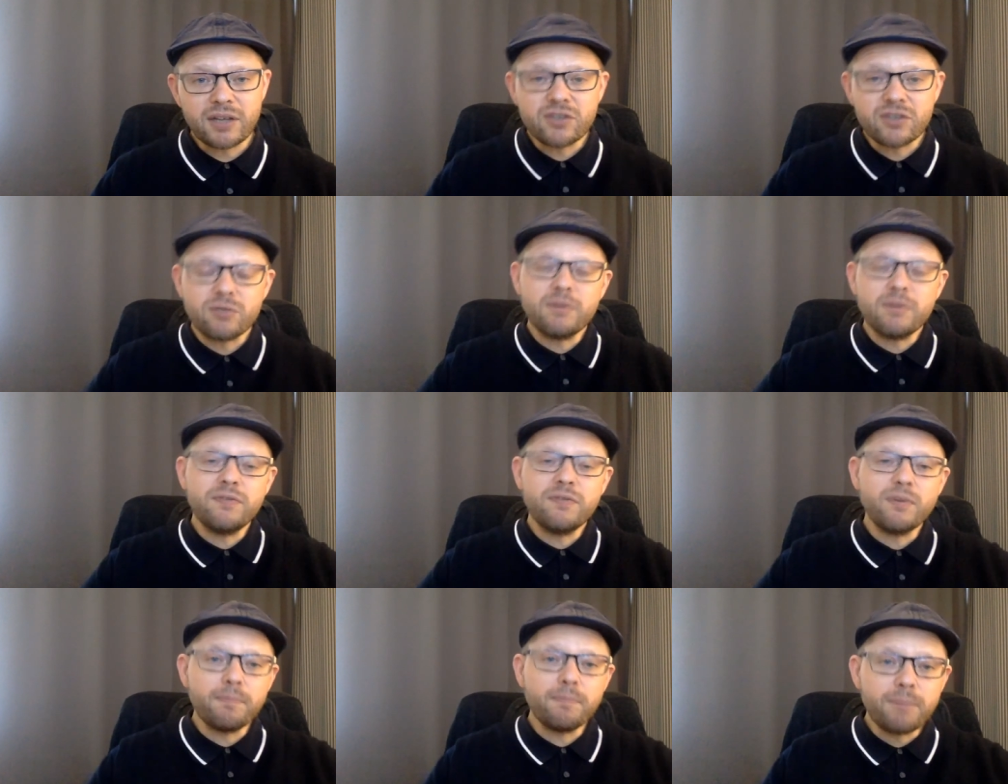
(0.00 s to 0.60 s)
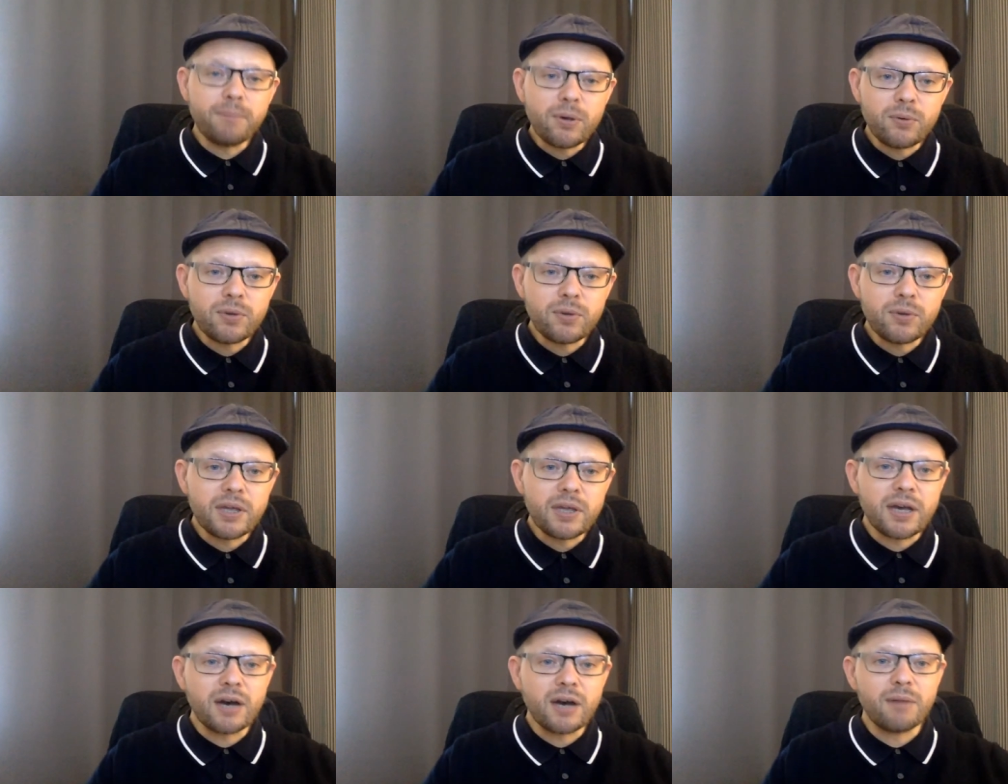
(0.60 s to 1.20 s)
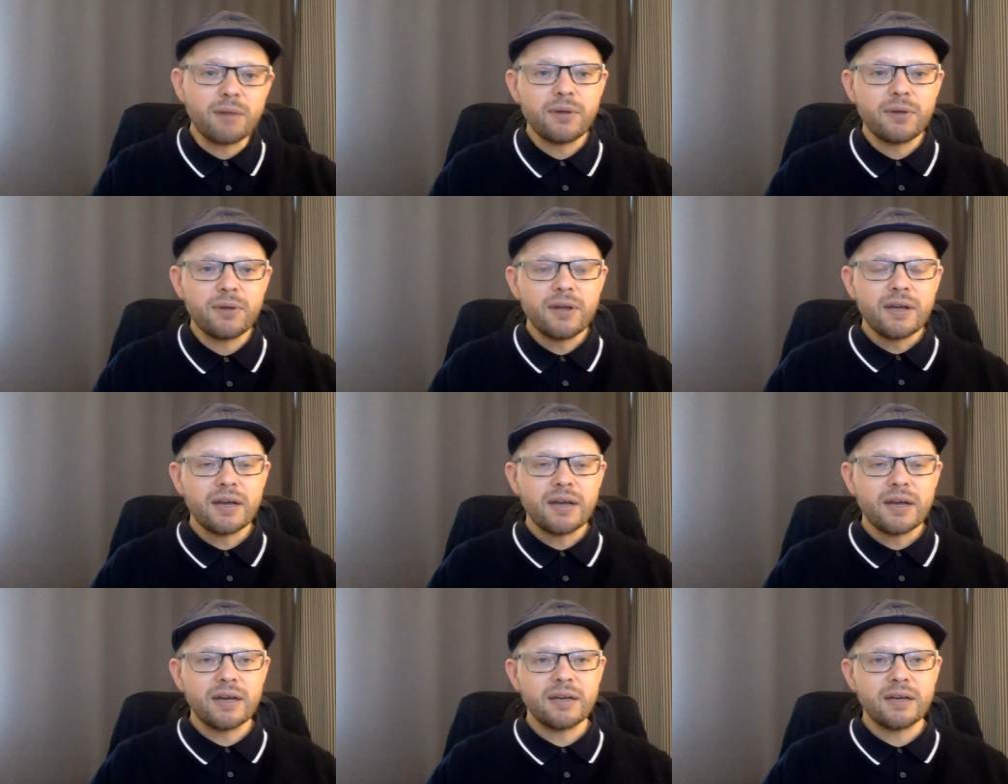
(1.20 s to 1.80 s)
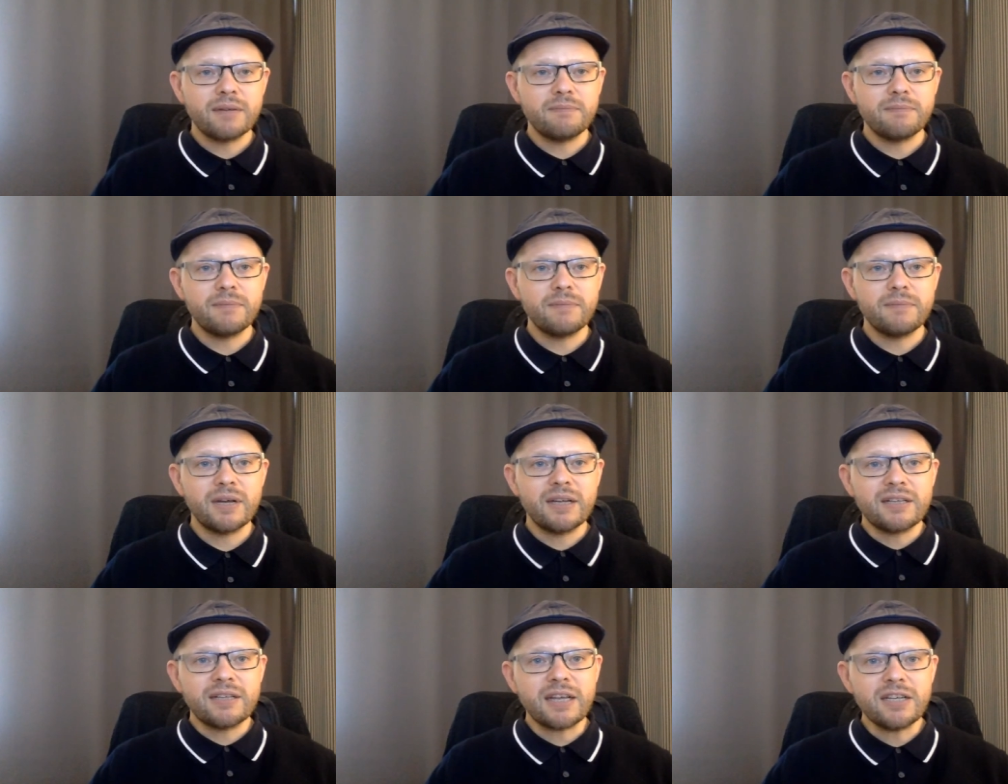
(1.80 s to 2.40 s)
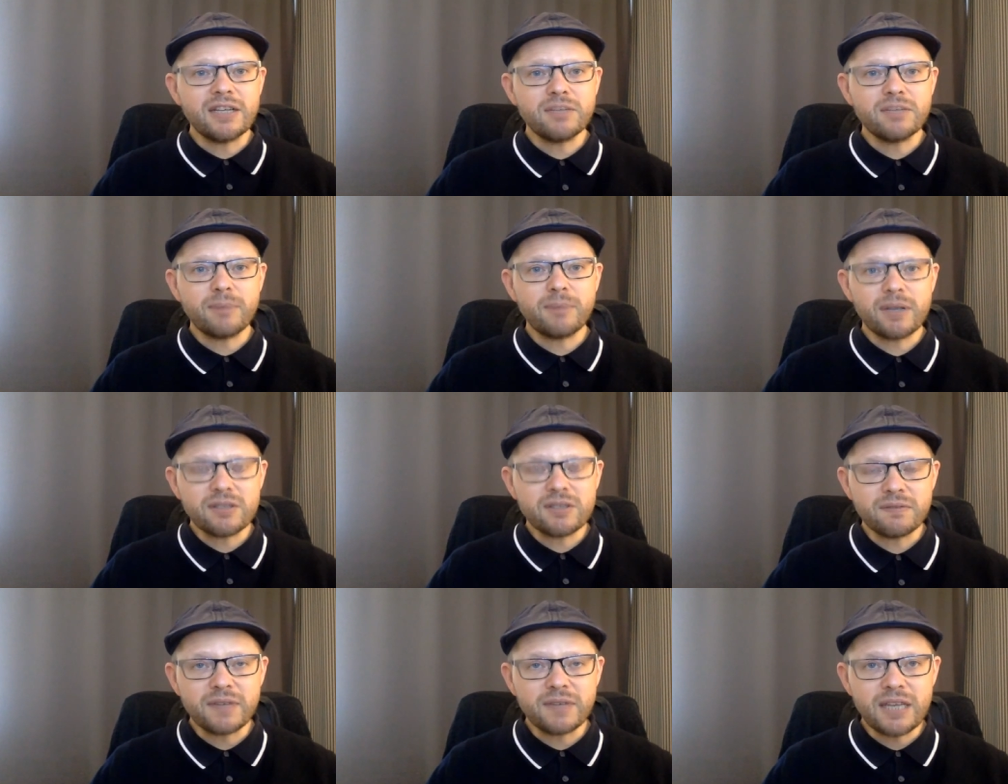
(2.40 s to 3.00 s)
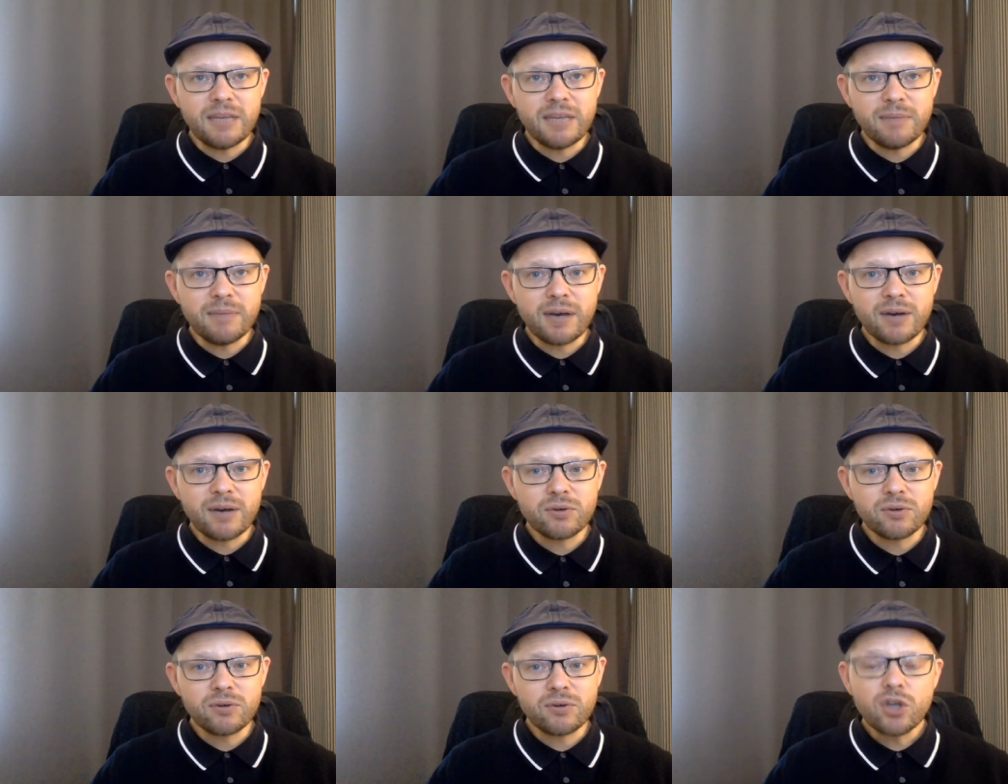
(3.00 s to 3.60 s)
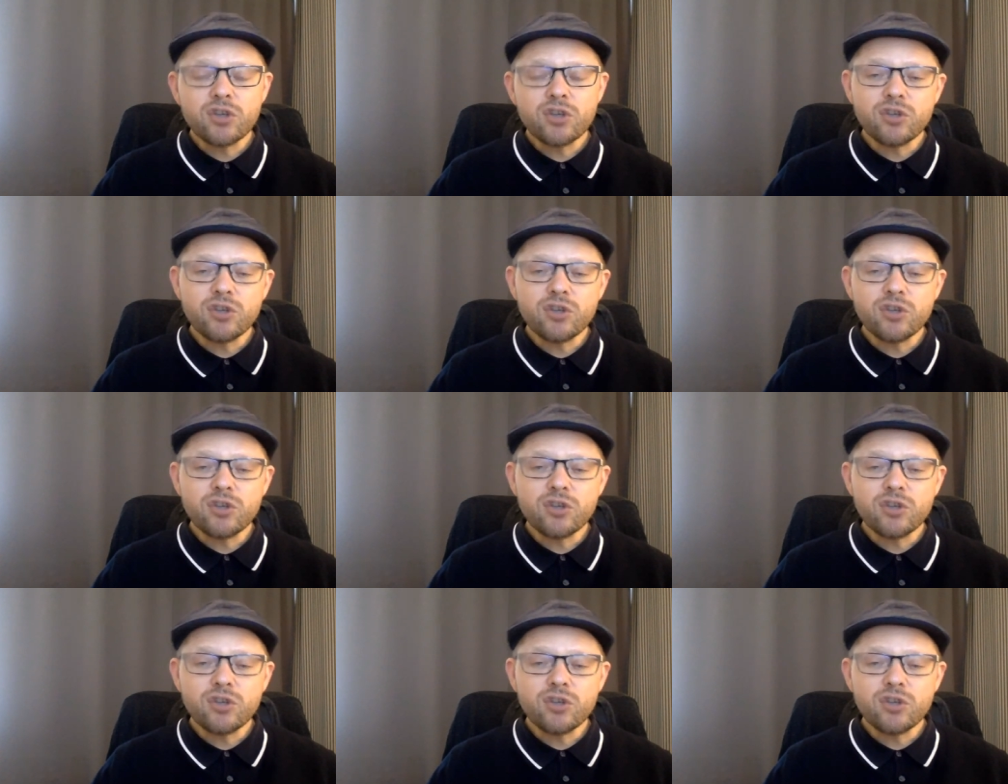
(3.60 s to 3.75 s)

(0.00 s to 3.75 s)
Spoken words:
So if you're building up a database of emails,